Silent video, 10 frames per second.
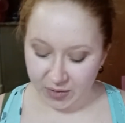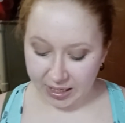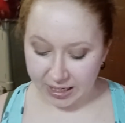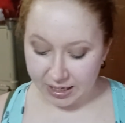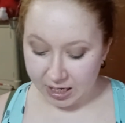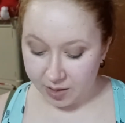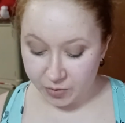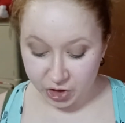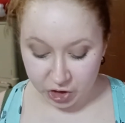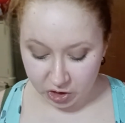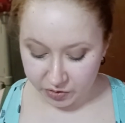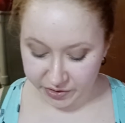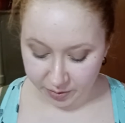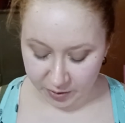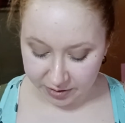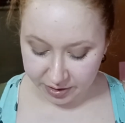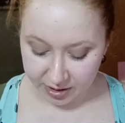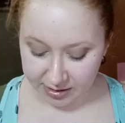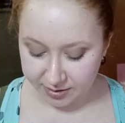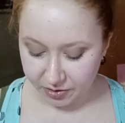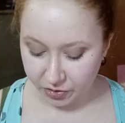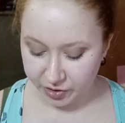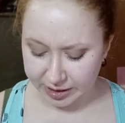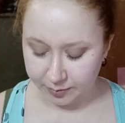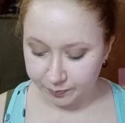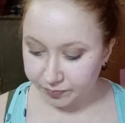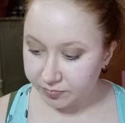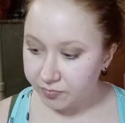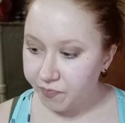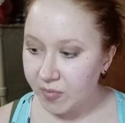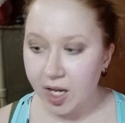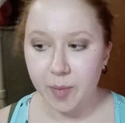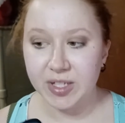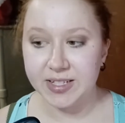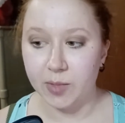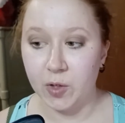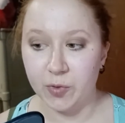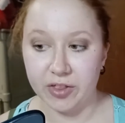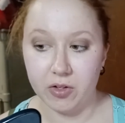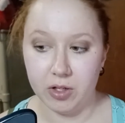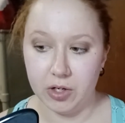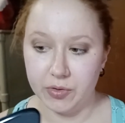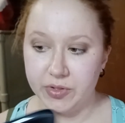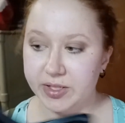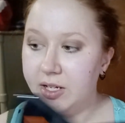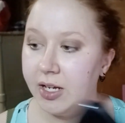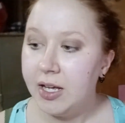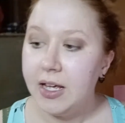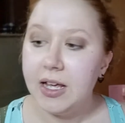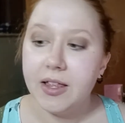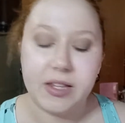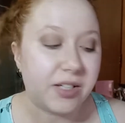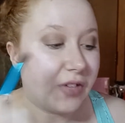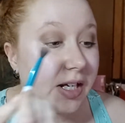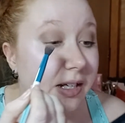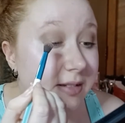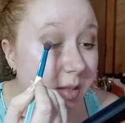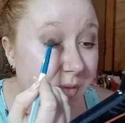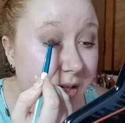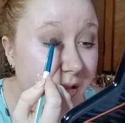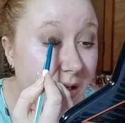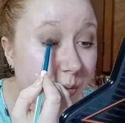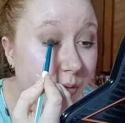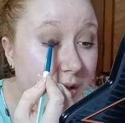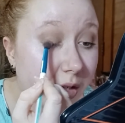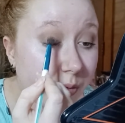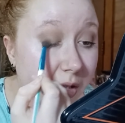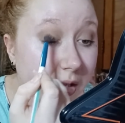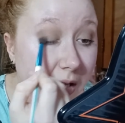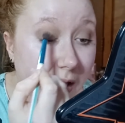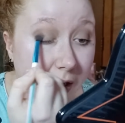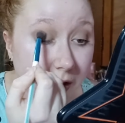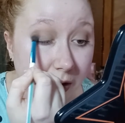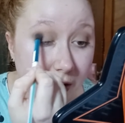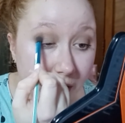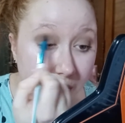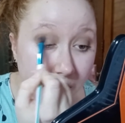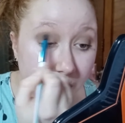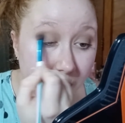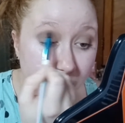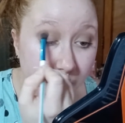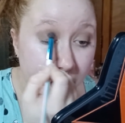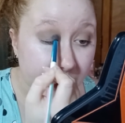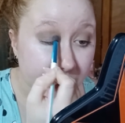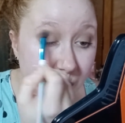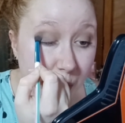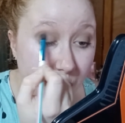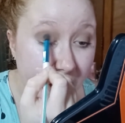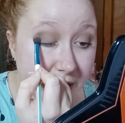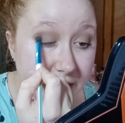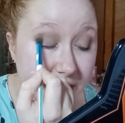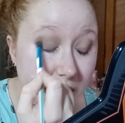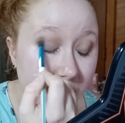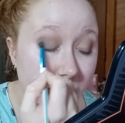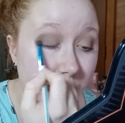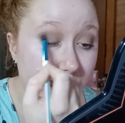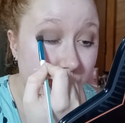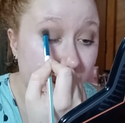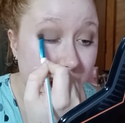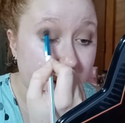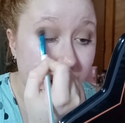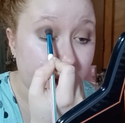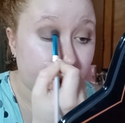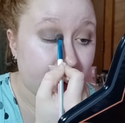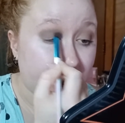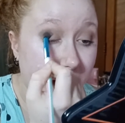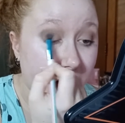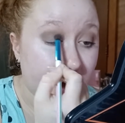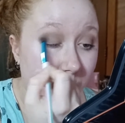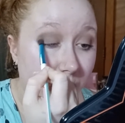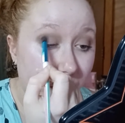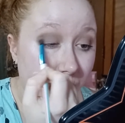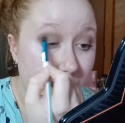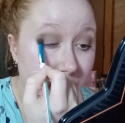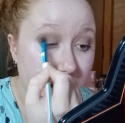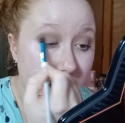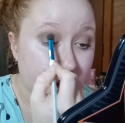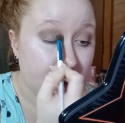And I'm sure someone out there has to understand. I'm the same way with clothes. If I get something that I really, really like, but it was pricier or it's really, really pretty and I don't want to ruin it,